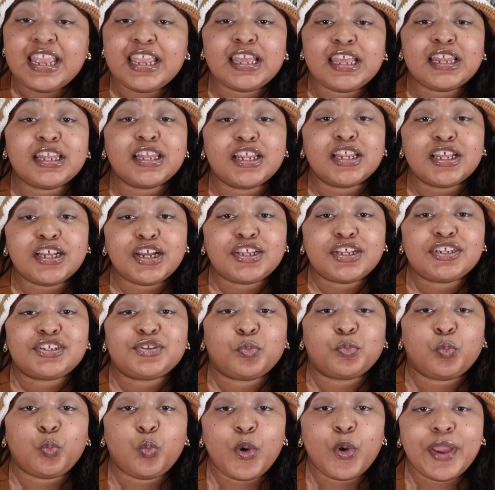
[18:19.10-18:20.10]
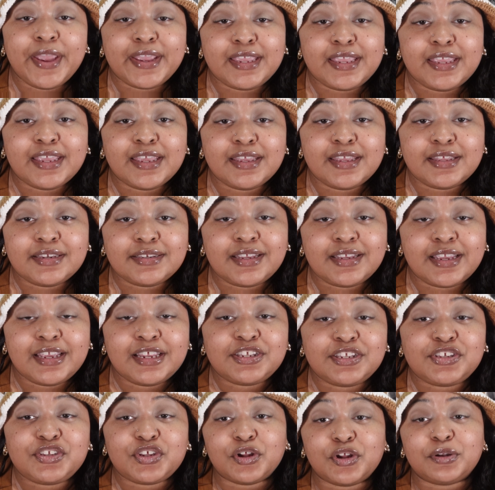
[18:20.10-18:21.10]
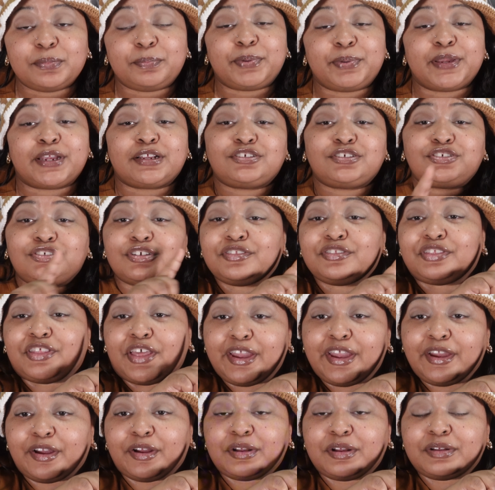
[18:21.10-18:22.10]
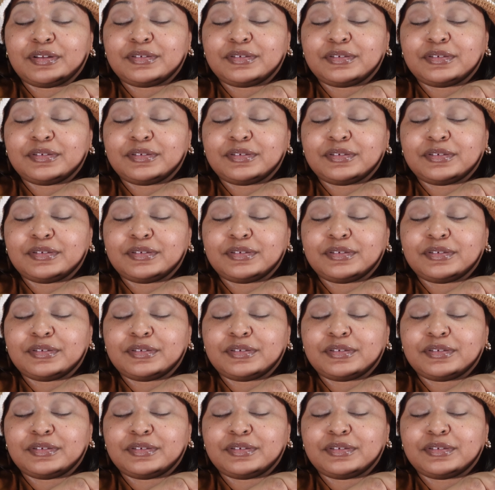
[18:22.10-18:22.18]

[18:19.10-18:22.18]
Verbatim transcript: He looks wicked. Insert picture I'm there.